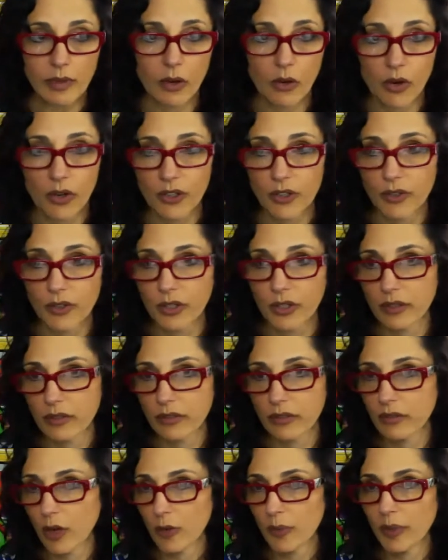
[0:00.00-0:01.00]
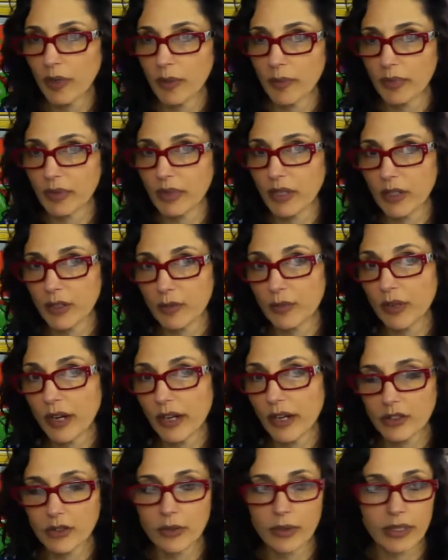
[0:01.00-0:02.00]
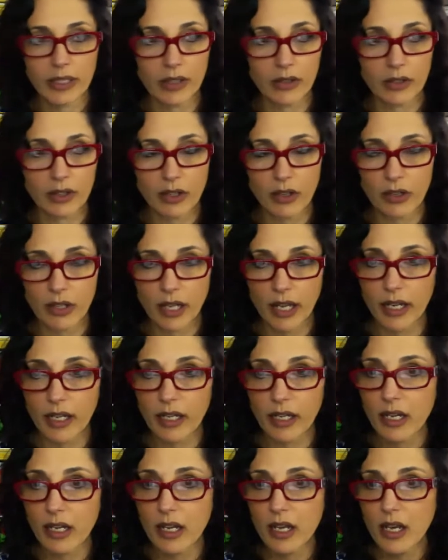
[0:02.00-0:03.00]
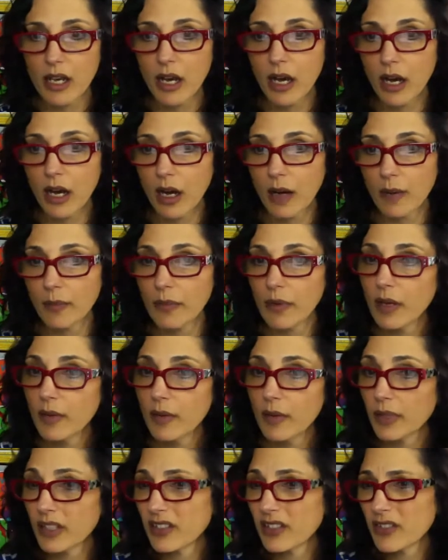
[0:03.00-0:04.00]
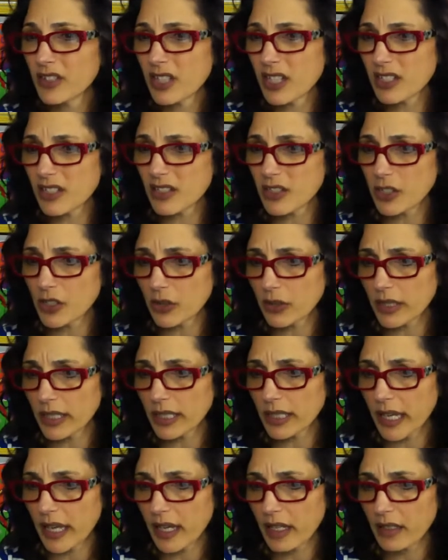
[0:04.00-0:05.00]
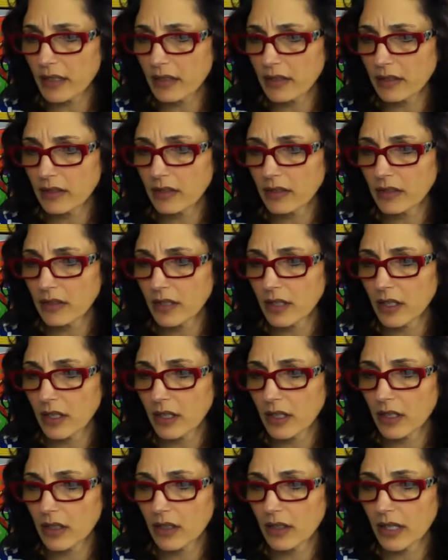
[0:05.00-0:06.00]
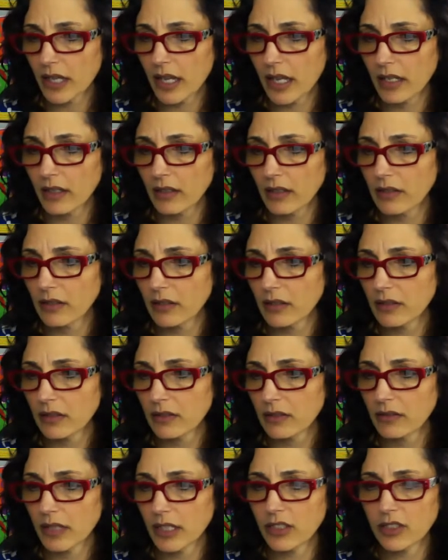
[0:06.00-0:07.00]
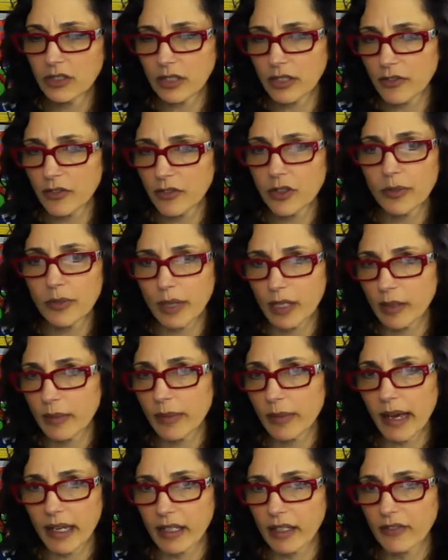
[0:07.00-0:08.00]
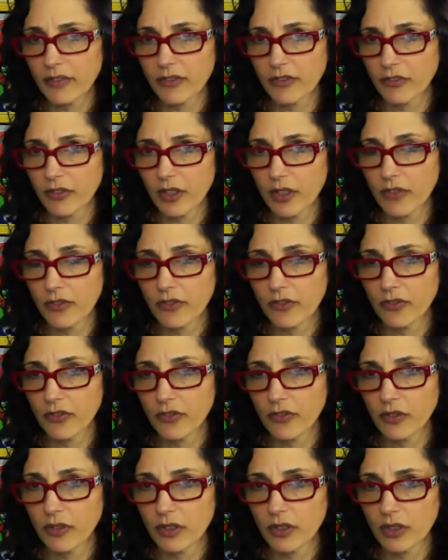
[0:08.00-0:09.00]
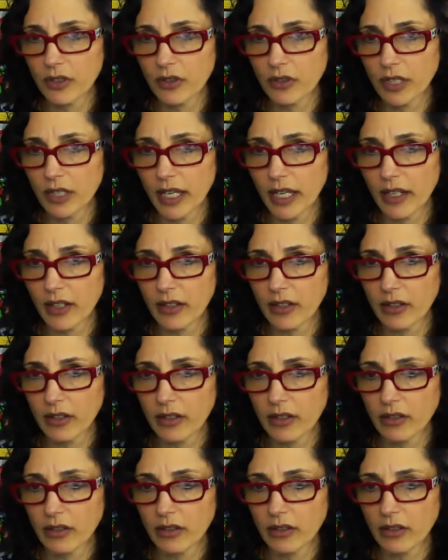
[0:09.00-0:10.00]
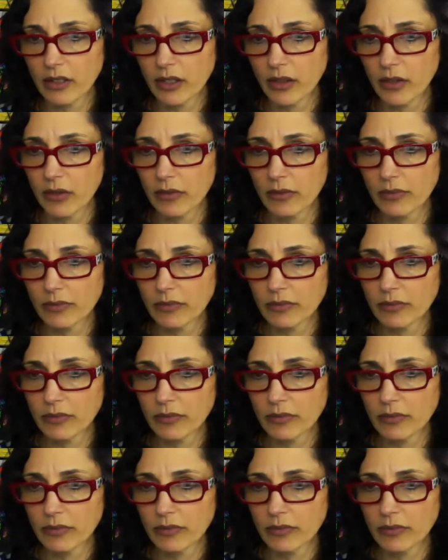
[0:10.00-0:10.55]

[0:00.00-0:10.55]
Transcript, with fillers: or you can open up another browser window and go get it. Because if she doesn't do it again, then she'll give you your money back if you can't, you know,